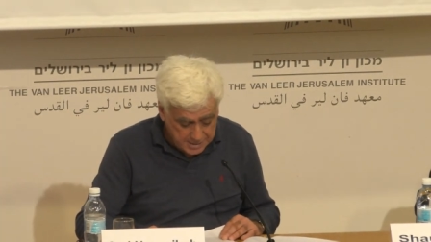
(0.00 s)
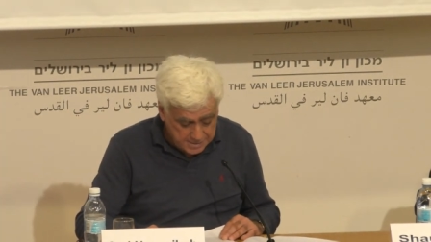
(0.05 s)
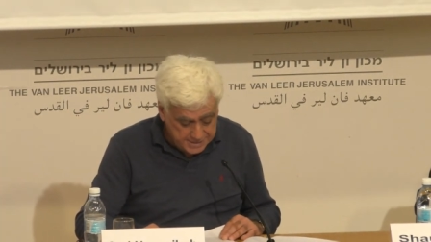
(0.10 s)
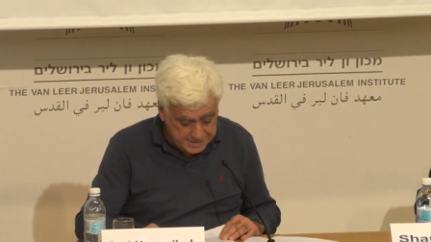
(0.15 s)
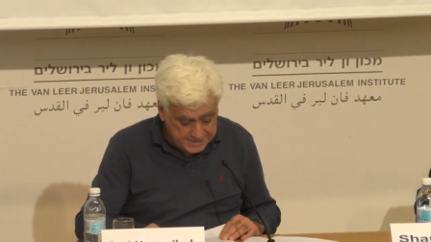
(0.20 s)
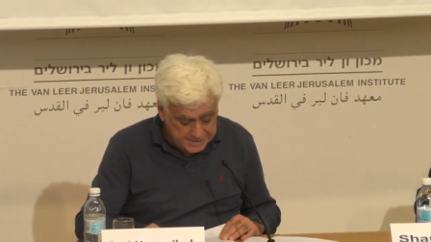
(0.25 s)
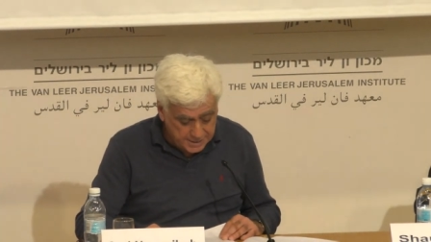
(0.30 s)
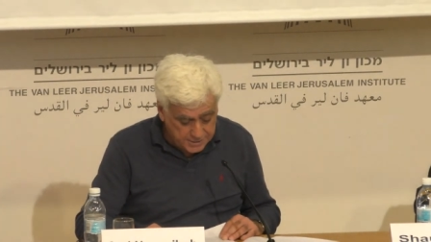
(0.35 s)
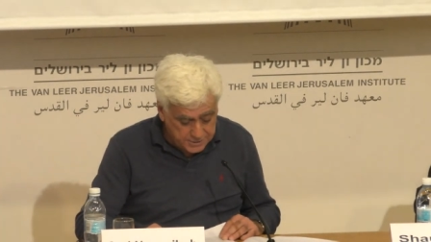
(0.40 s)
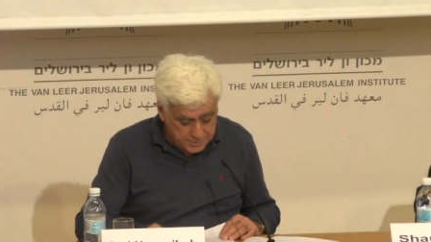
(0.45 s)

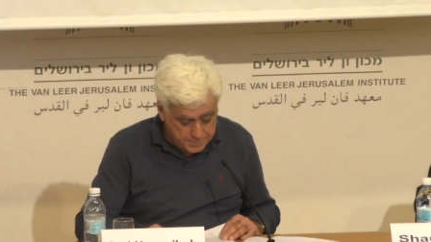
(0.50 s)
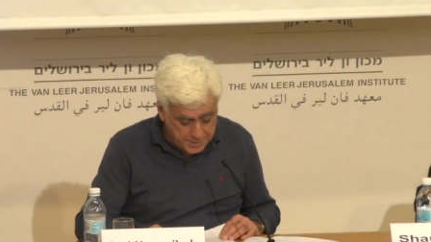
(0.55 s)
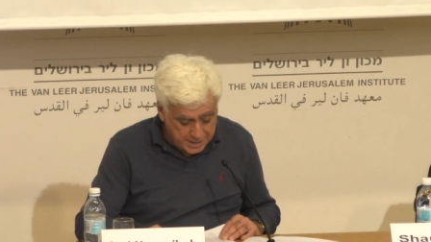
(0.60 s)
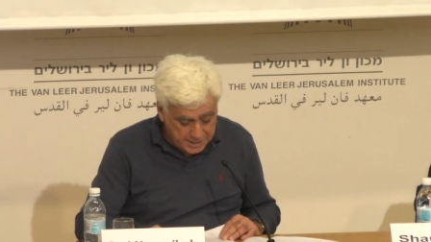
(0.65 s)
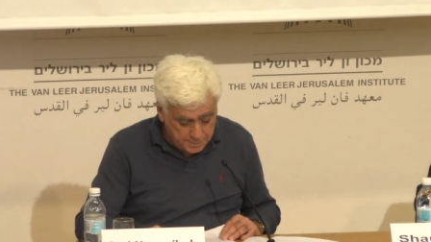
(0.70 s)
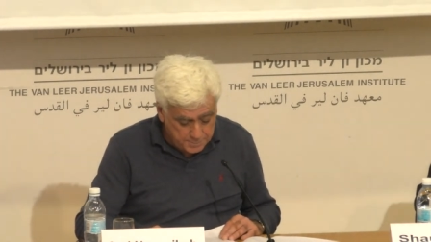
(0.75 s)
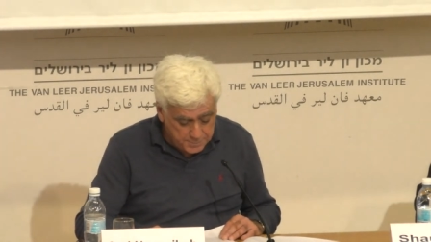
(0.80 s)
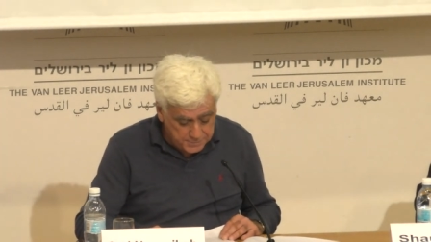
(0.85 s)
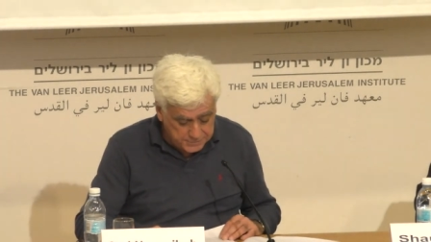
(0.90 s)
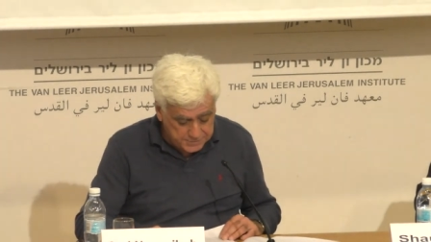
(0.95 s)
These are the
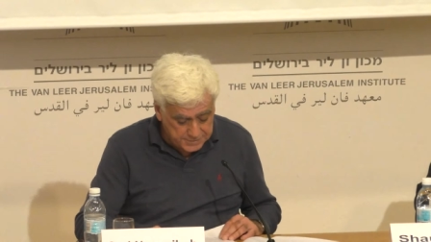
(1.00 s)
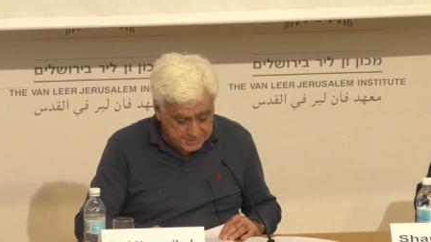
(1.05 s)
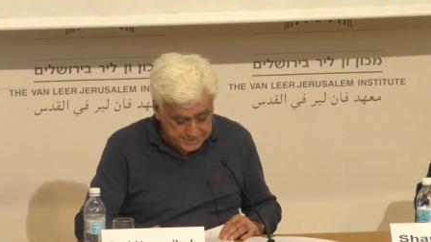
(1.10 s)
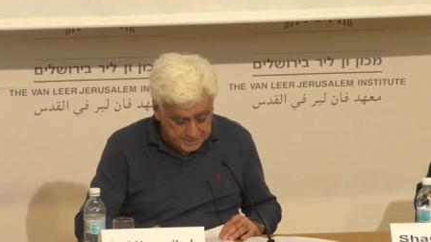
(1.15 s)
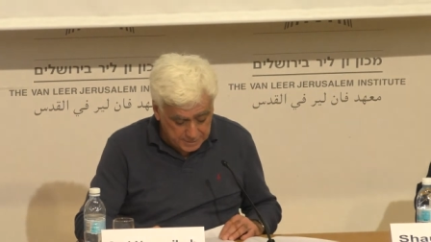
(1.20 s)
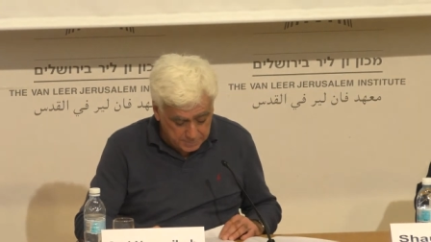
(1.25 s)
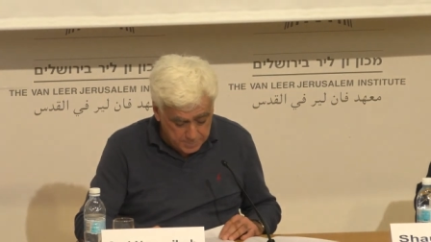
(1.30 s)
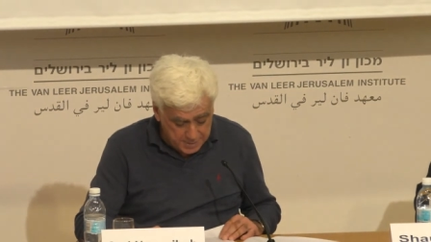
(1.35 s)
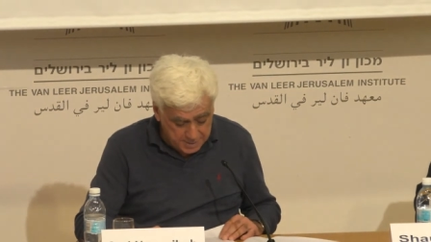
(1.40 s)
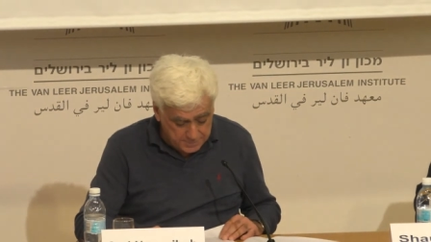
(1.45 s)
parameters,
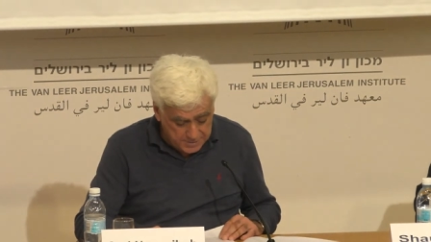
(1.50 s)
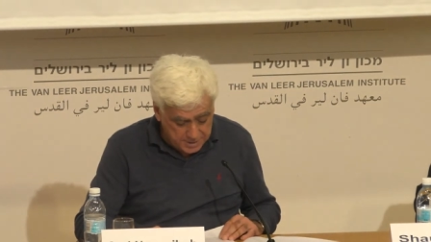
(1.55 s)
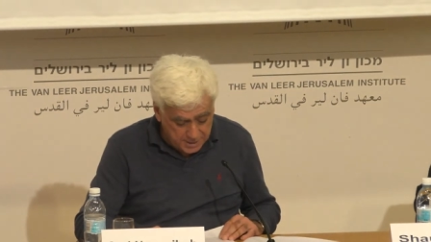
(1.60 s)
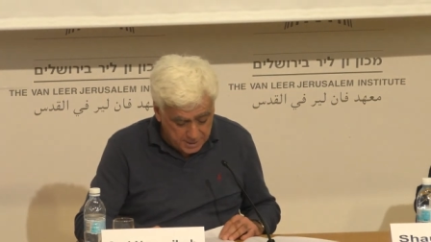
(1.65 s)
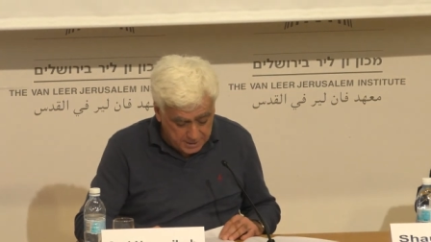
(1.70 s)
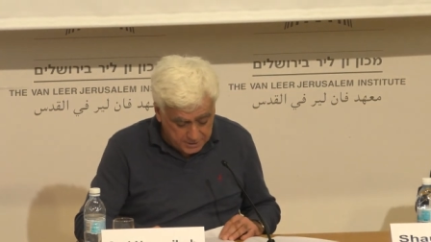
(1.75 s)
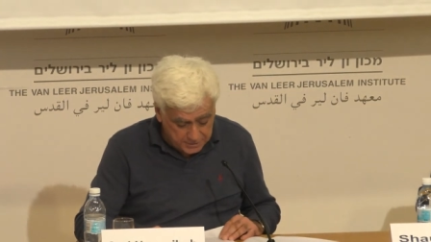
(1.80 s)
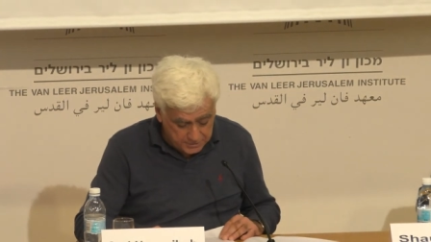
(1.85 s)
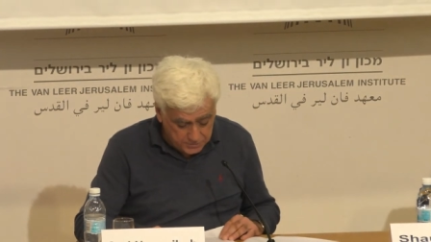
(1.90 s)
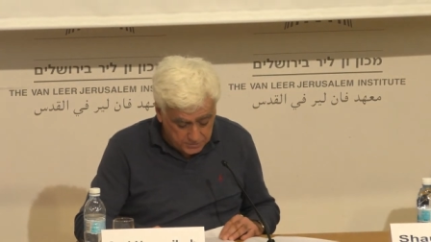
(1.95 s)
it may be
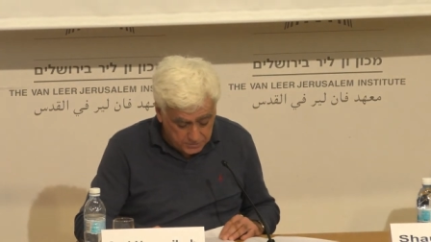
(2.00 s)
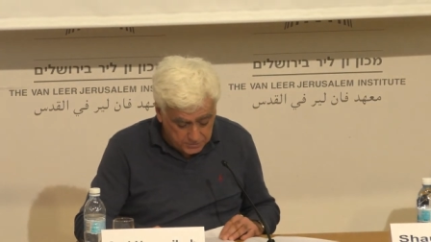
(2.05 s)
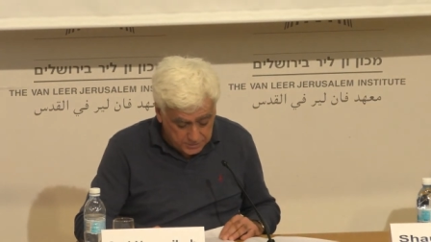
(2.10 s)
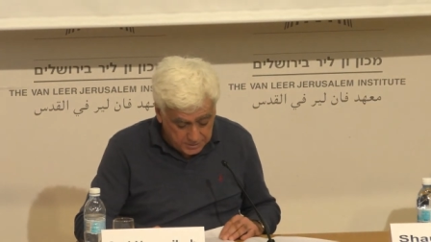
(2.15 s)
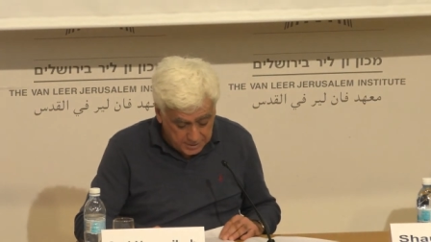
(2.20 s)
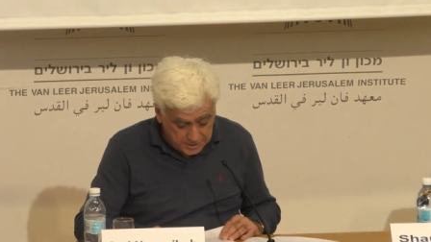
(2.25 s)
argued,